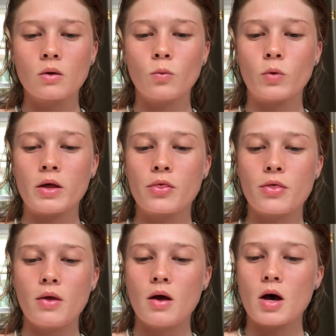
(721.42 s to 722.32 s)
With
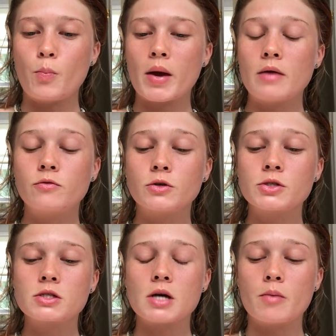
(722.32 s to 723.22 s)
a painful
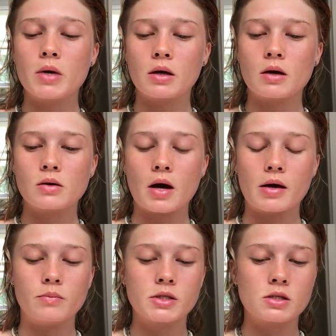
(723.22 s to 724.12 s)
stomach, I
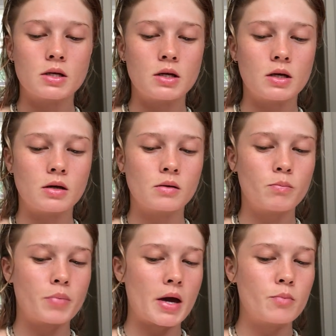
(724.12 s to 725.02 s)
am sitting,
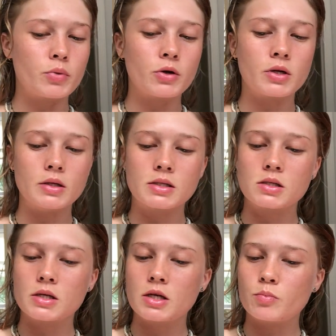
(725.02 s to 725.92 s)
pampered in
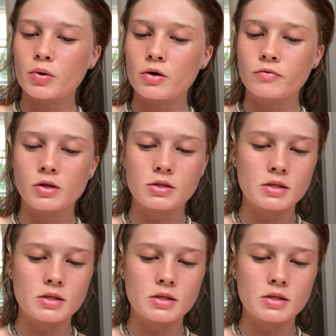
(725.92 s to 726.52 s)
city perverts.